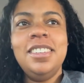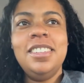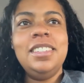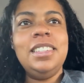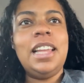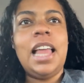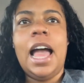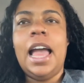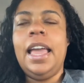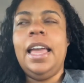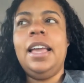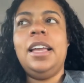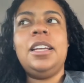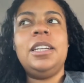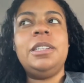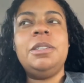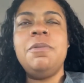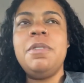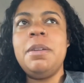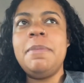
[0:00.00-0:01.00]
Like,
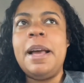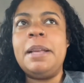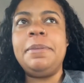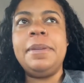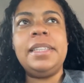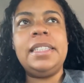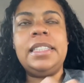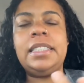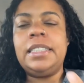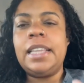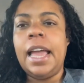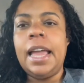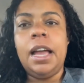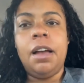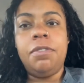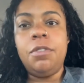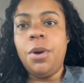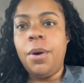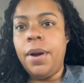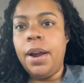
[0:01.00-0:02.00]
what am I supposed to say?
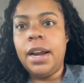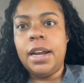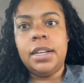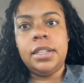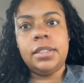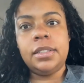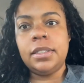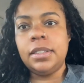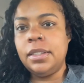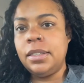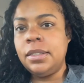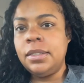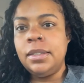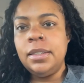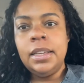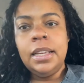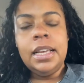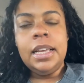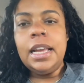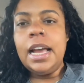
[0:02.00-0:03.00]
Of course,
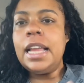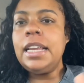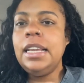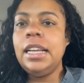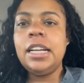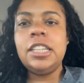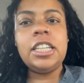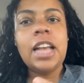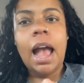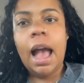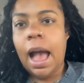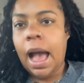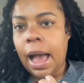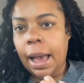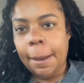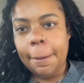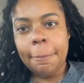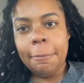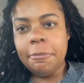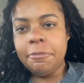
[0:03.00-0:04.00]
I need a
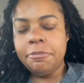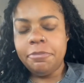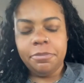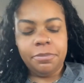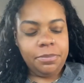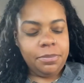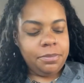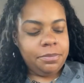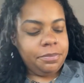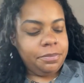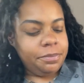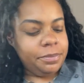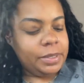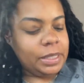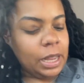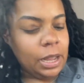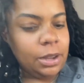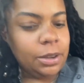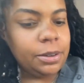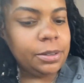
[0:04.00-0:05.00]
job.
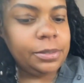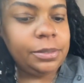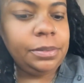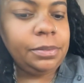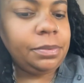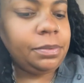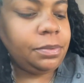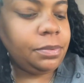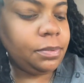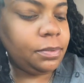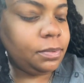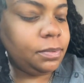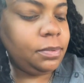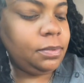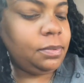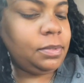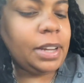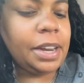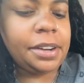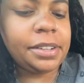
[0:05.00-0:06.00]
So
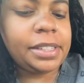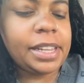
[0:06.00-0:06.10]
there's